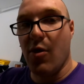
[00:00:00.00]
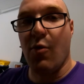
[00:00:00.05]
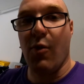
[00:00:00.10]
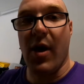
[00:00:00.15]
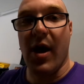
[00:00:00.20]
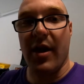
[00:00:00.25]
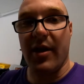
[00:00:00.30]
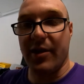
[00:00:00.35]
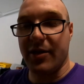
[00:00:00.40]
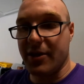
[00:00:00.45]

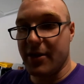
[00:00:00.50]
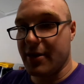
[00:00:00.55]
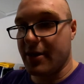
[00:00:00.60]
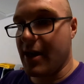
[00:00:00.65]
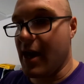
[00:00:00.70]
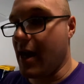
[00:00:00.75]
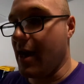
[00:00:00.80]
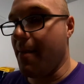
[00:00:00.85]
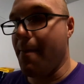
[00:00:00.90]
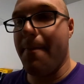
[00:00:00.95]
while it's
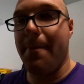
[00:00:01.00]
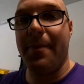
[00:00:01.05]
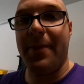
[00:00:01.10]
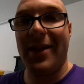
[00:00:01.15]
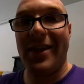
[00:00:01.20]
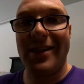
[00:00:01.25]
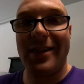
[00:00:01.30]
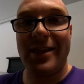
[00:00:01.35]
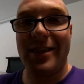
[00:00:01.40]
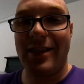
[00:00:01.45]

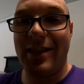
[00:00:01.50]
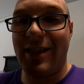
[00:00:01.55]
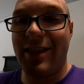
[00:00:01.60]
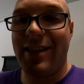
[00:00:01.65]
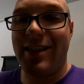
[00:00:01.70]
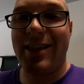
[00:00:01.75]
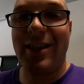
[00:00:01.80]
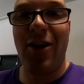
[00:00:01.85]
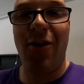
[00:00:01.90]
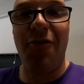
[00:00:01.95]

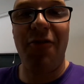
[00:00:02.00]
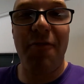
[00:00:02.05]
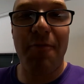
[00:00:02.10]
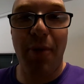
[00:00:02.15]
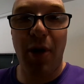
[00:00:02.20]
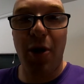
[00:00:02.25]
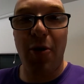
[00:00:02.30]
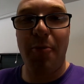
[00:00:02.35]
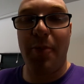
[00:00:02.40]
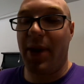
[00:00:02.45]

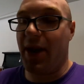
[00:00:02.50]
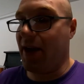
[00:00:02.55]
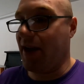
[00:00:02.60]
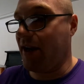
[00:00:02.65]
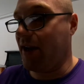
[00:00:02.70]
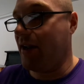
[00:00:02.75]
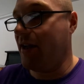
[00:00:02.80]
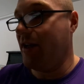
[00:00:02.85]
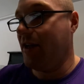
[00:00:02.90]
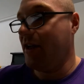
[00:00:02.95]
self-burping
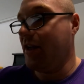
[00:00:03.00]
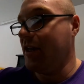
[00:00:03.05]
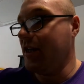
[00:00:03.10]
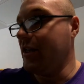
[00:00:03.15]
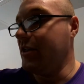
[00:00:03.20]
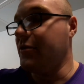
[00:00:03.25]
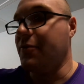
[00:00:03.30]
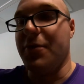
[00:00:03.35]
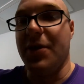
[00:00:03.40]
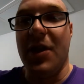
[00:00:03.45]

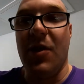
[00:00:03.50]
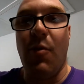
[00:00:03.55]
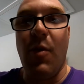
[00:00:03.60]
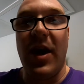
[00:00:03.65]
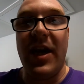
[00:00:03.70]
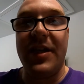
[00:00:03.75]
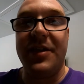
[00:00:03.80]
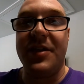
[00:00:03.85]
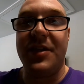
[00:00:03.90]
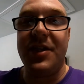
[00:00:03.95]
is really
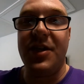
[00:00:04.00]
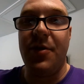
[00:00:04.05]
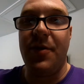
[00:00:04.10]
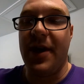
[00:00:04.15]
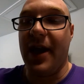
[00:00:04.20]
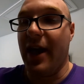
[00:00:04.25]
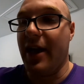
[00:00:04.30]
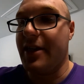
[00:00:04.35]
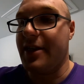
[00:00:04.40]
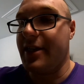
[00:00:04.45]
what it's
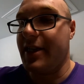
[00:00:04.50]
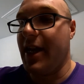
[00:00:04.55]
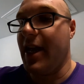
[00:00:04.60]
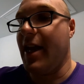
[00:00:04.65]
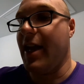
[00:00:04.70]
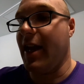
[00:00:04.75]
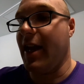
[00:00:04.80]
doing. It's